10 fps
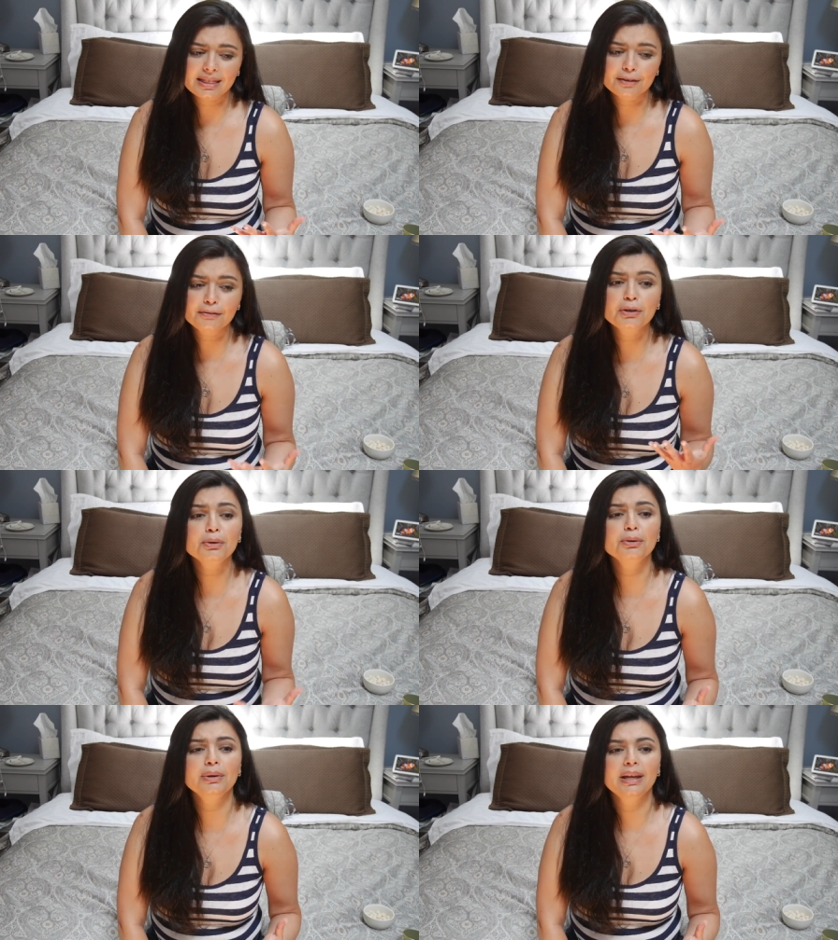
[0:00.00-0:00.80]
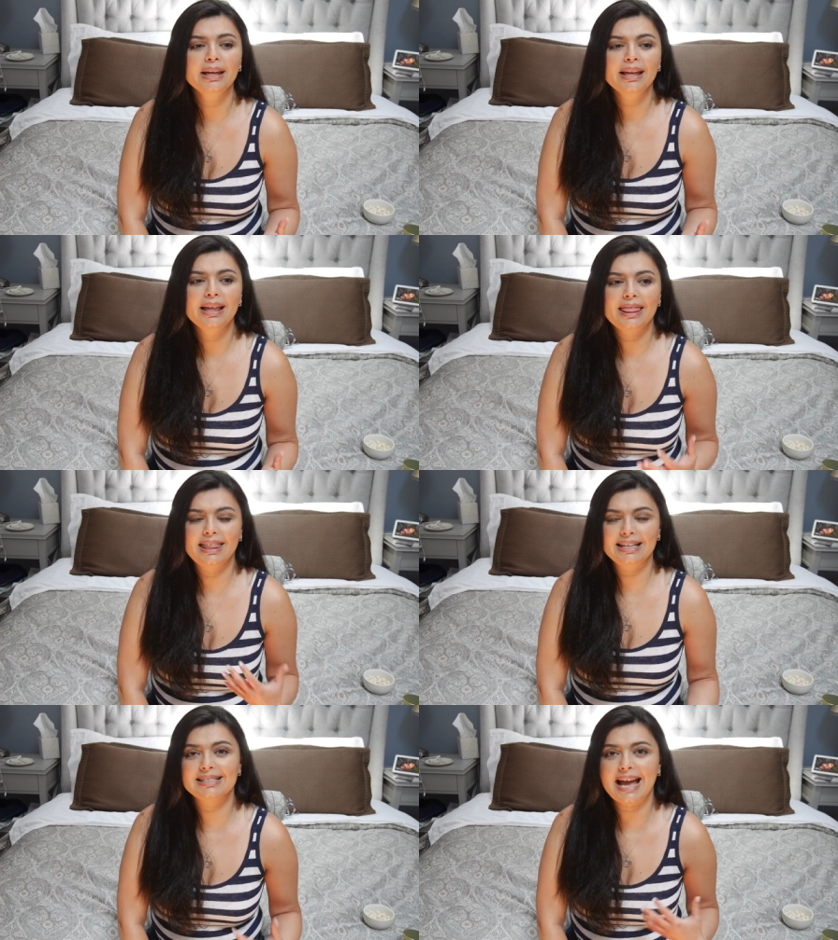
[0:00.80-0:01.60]
the few
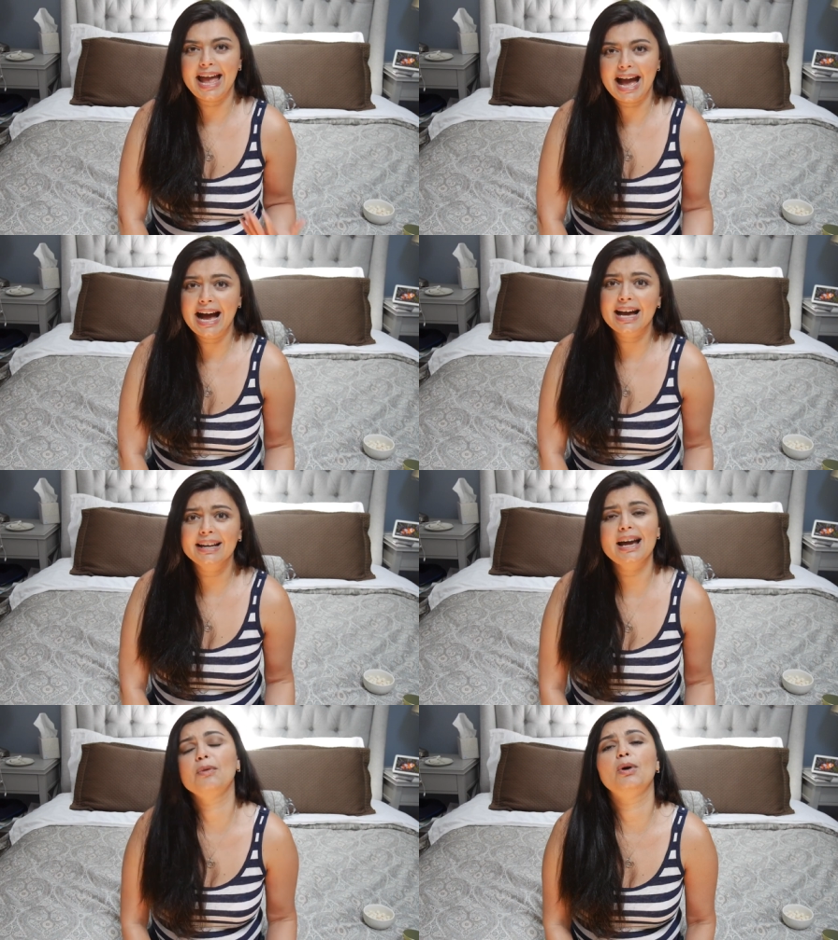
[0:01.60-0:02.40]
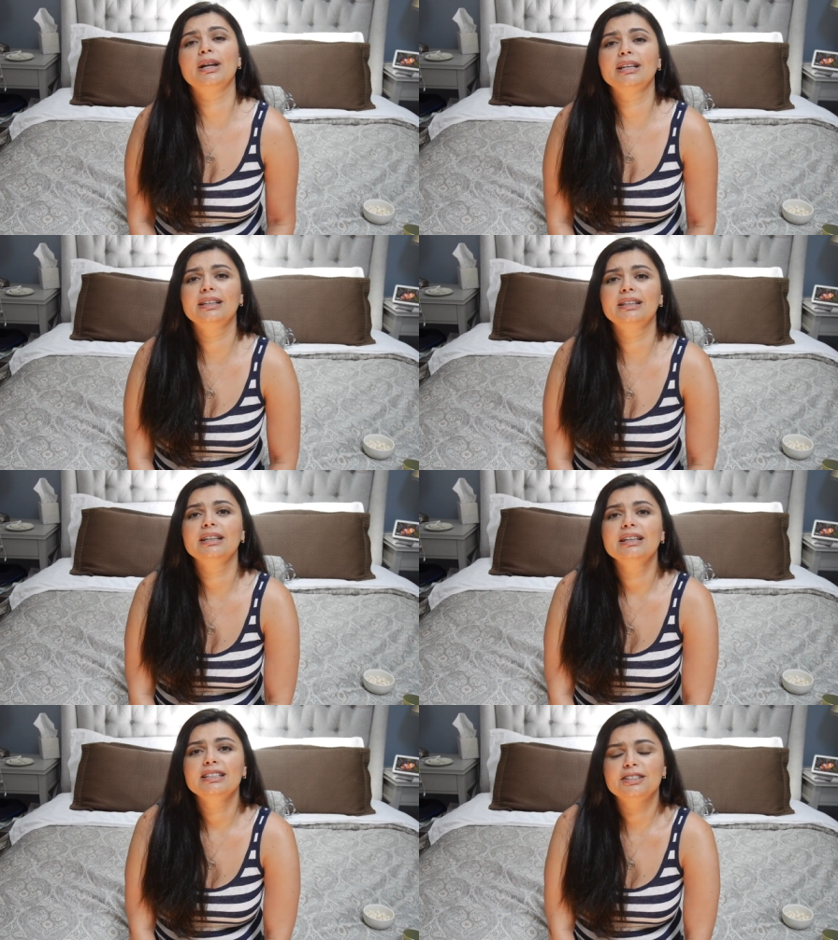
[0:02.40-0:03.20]
things I had, I wanted
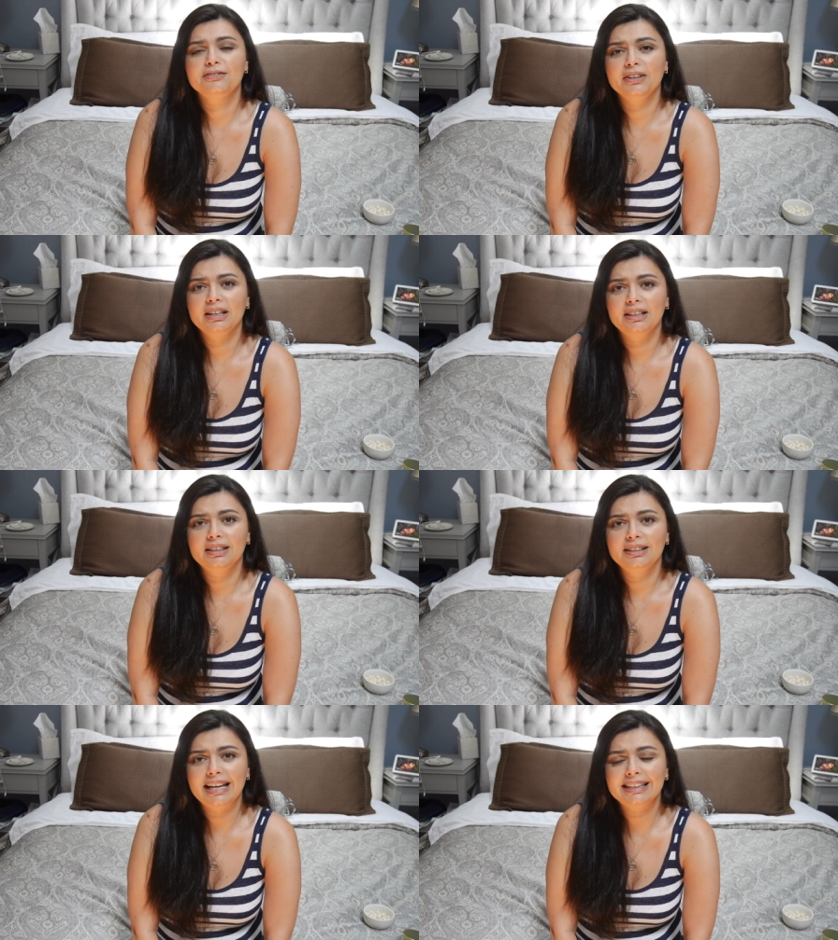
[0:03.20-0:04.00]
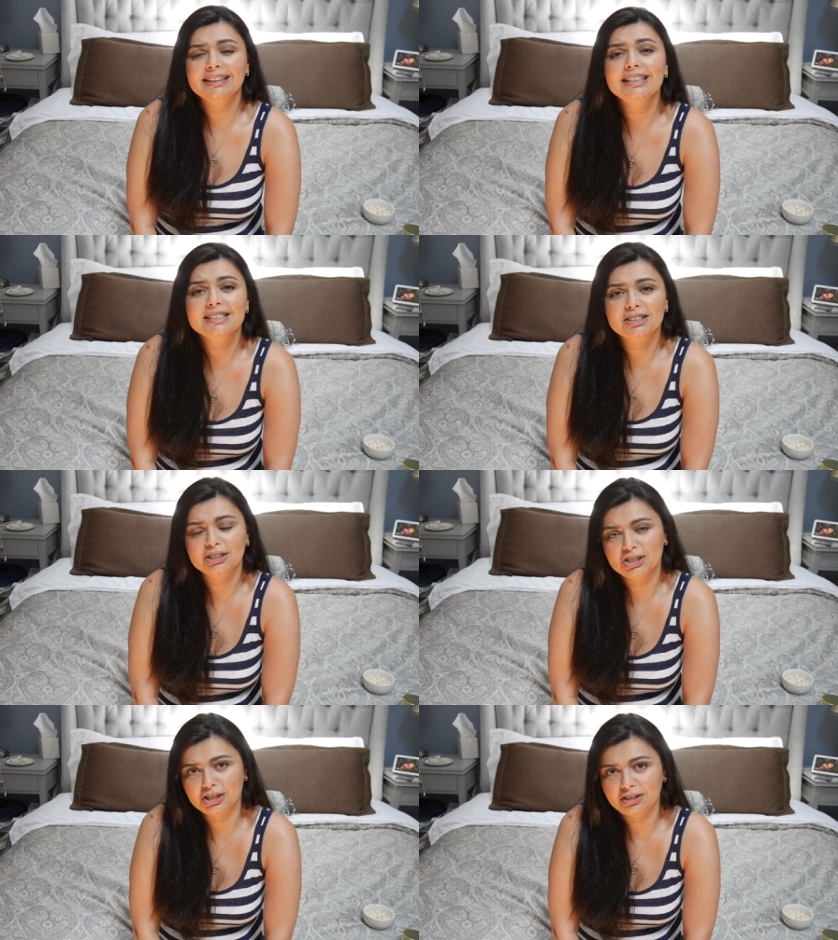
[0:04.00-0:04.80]
to feel at least
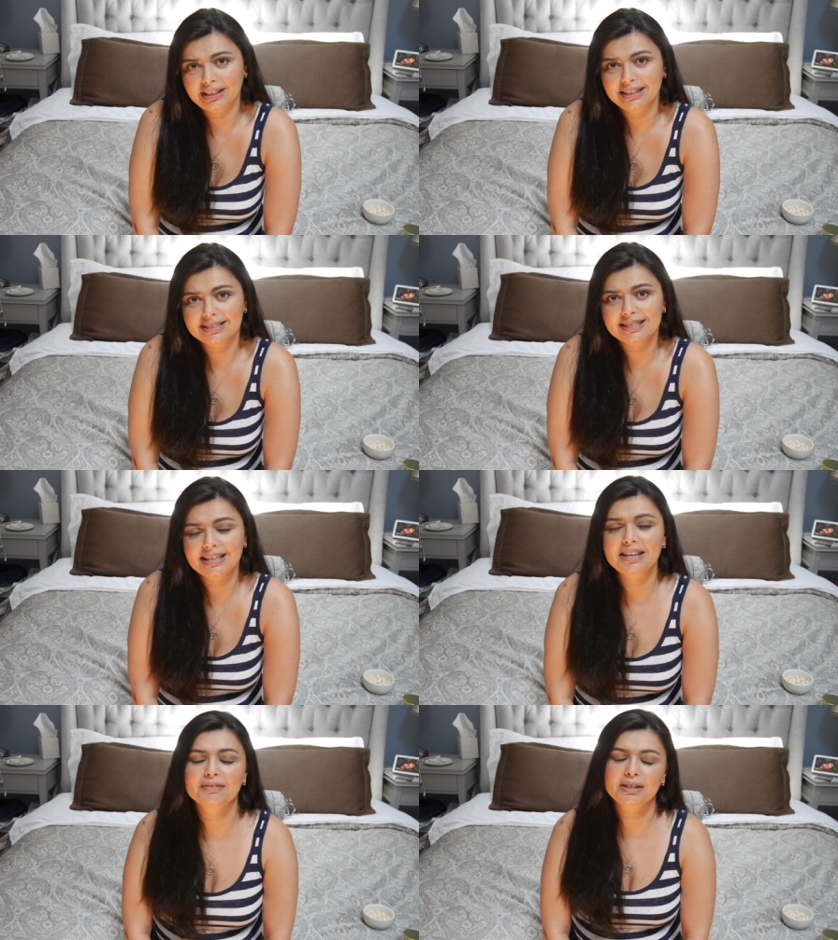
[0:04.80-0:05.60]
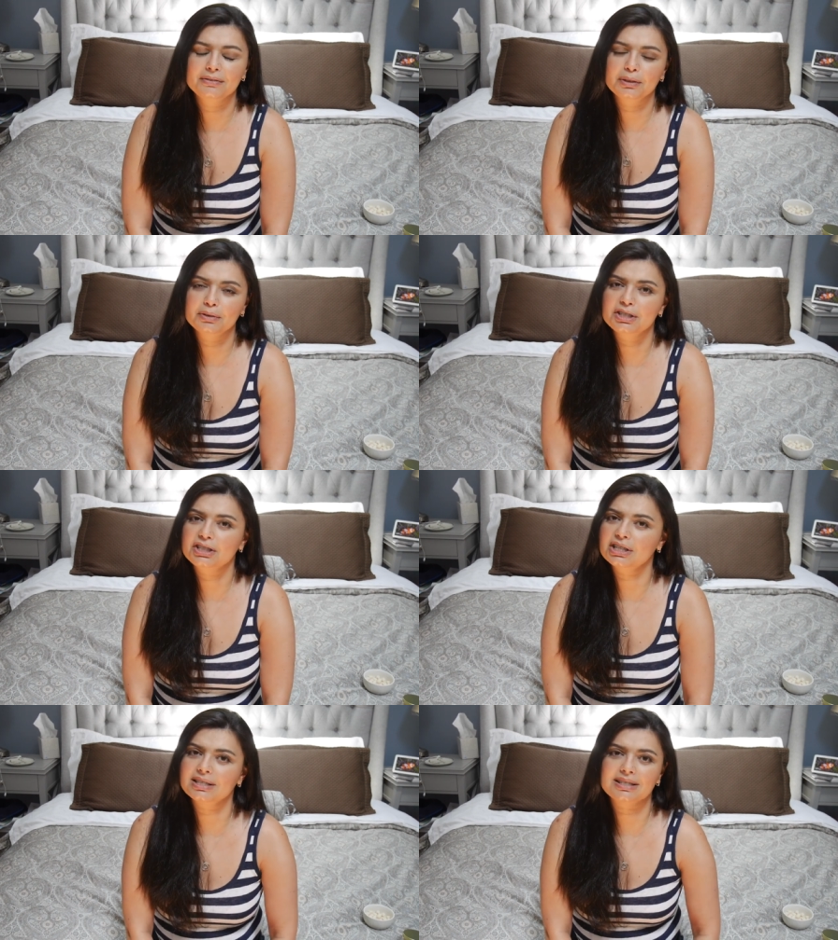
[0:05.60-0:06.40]
luxurious, even if it was
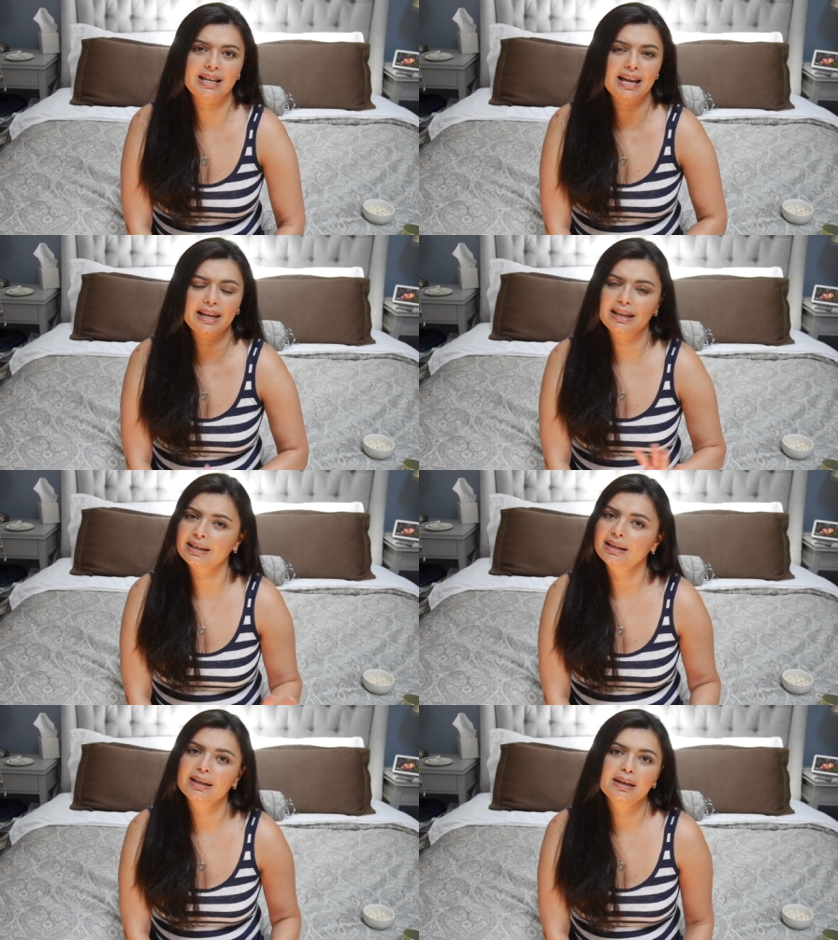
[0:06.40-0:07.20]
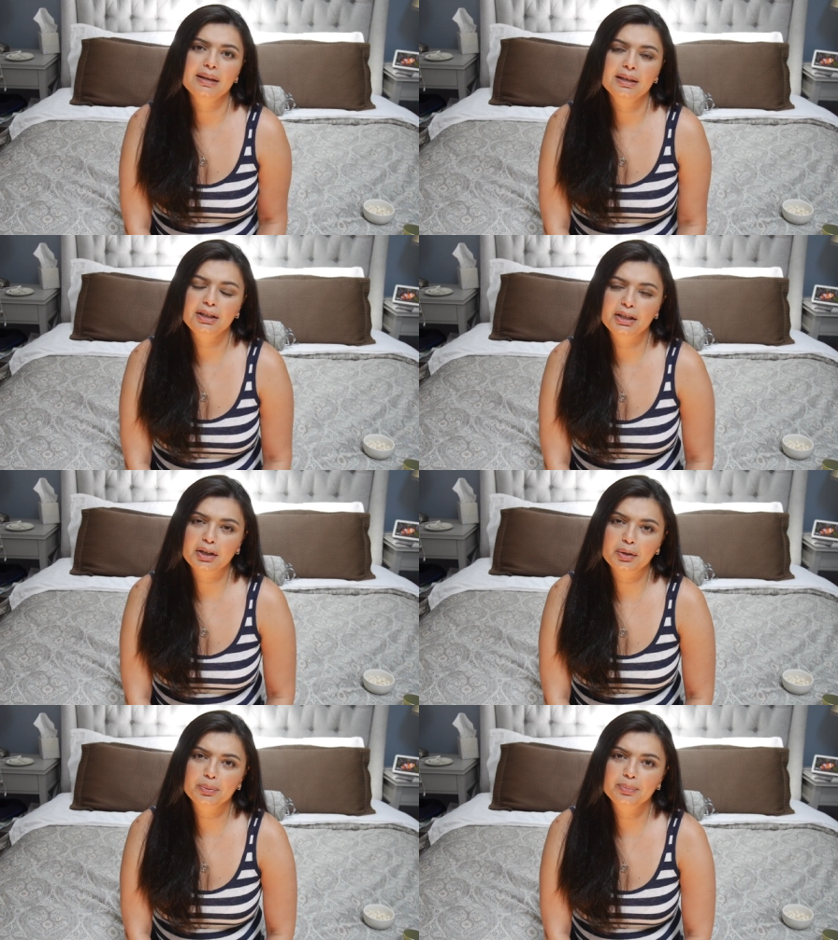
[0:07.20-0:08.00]
just like, you
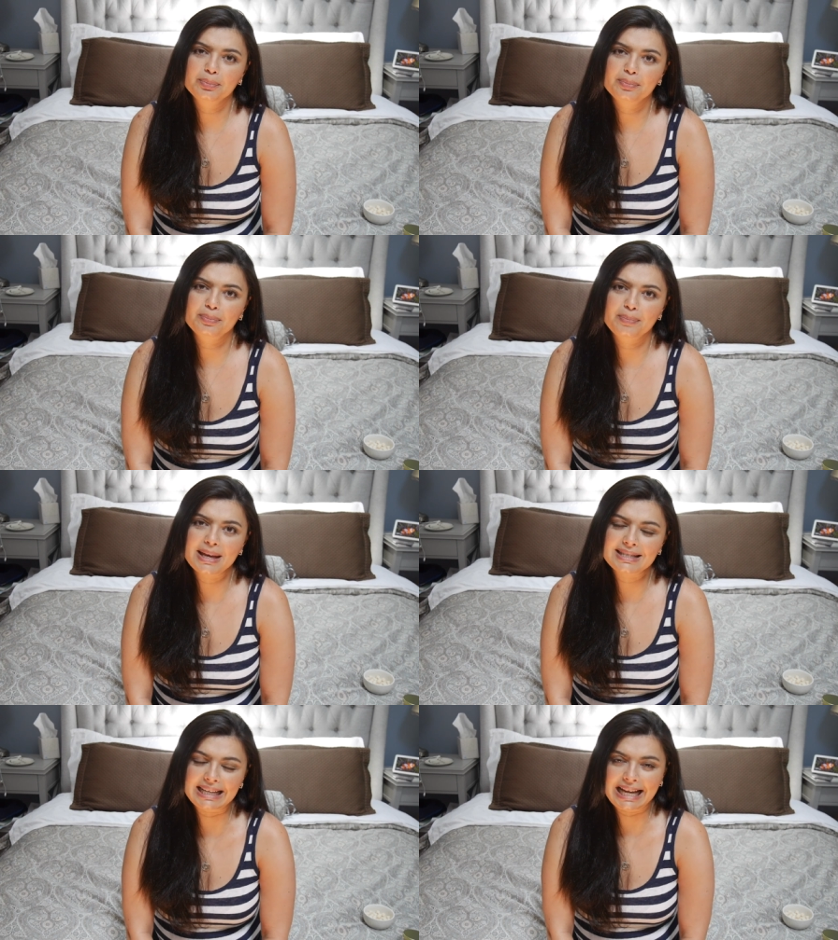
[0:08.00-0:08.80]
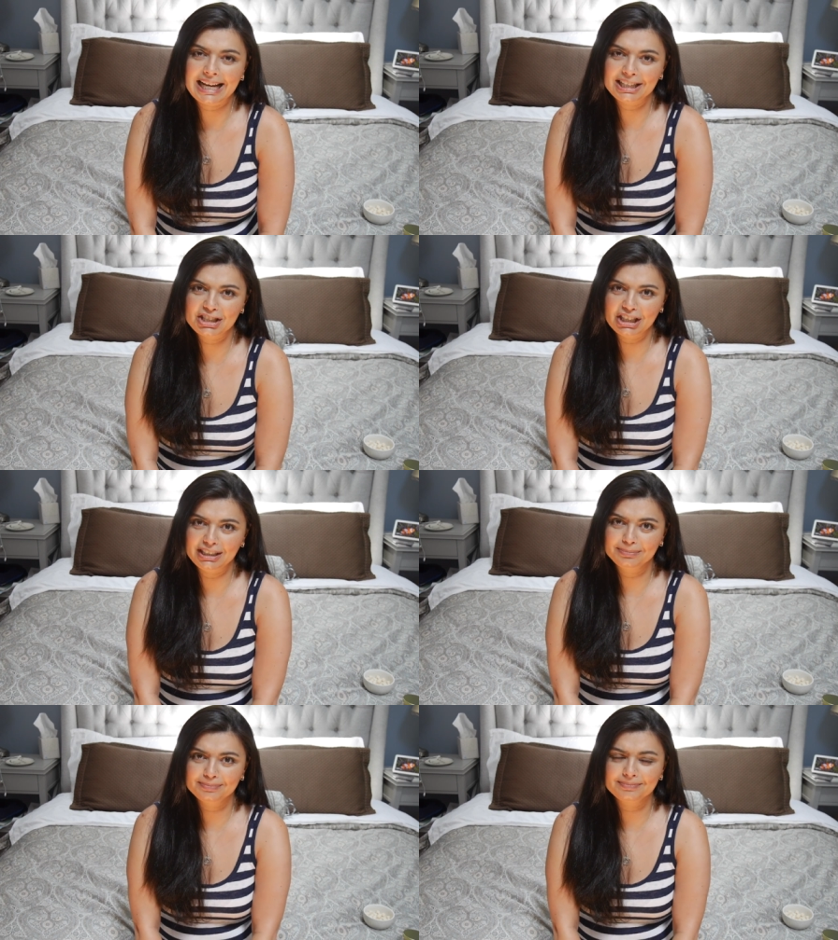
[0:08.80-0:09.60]
know, basic
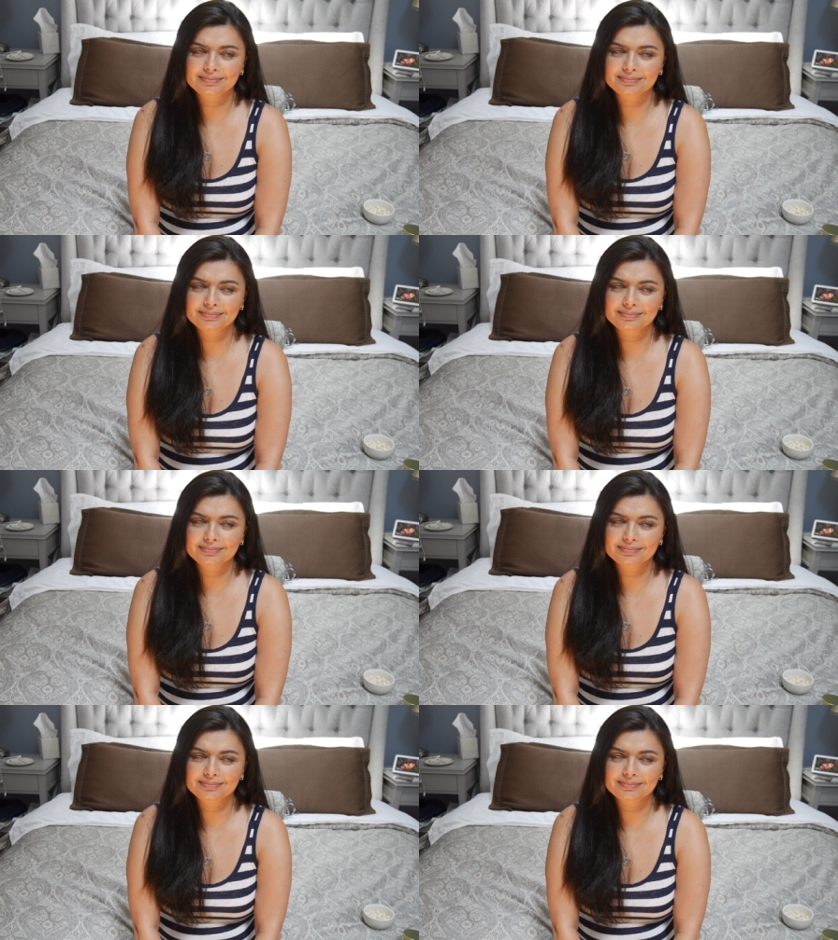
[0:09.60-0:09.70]
hygiene.